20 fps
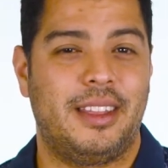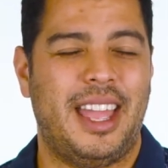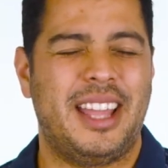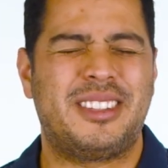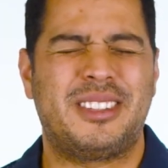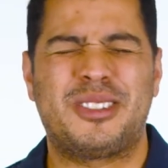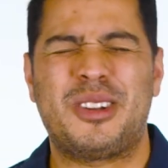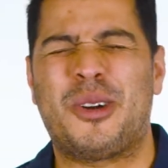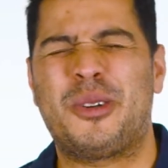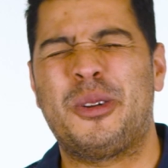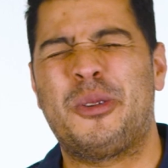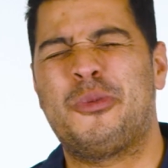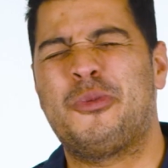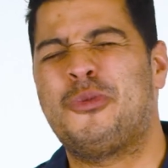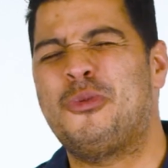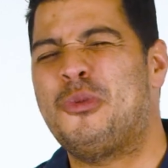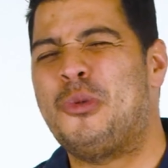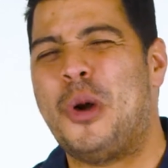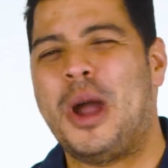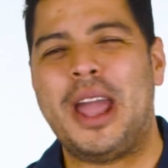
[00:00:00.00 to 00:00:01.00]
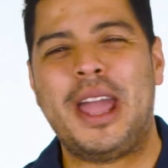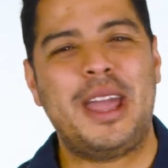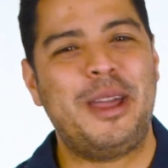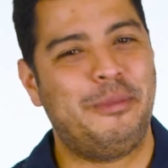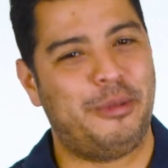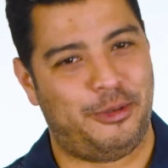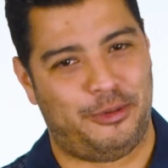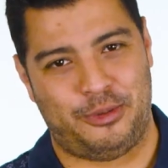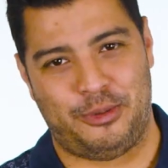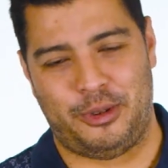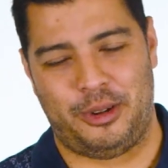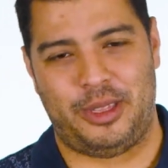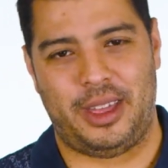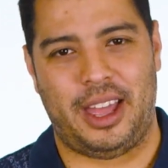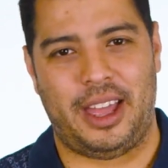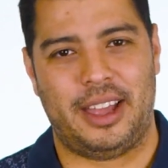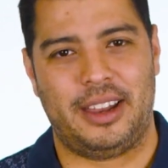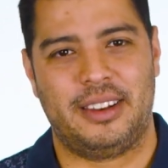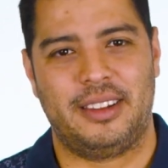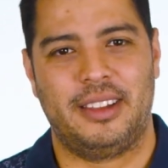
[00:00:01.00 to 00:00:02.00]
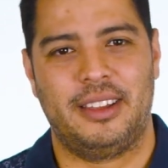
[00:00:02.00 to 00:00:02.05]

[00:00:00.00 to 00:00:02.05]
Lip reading: It started way before that.